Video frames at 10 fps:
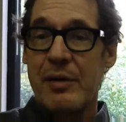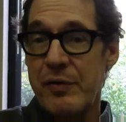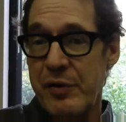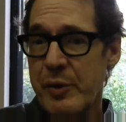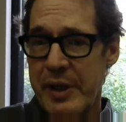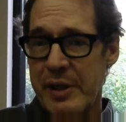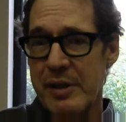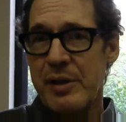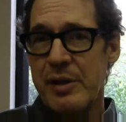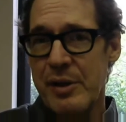viewing
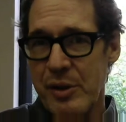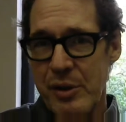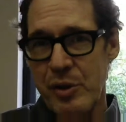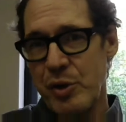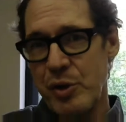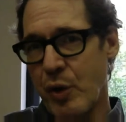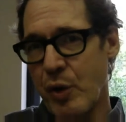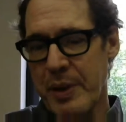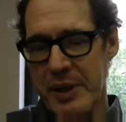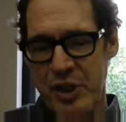
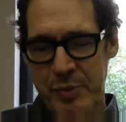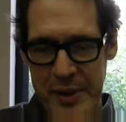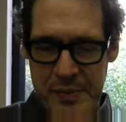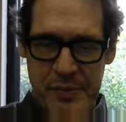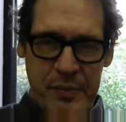your punishment.